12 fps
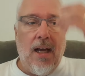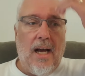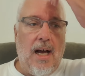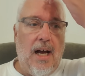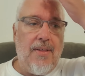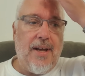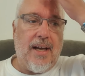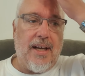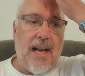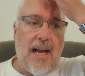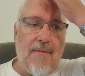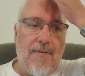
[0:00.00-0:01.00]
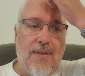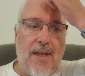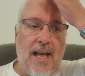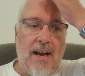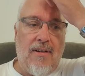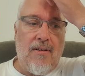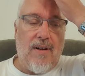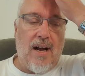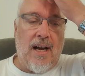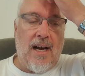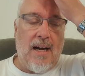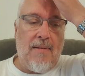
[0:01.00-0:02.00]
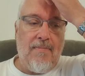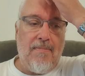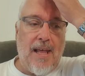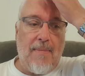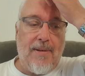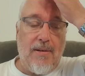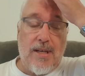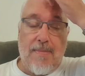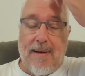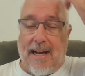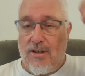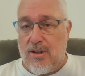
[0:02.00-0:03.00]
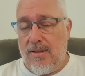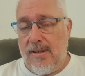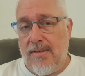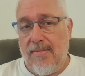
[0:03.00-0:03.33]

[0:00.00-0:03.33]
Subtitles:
They're going to have their beauty pageant.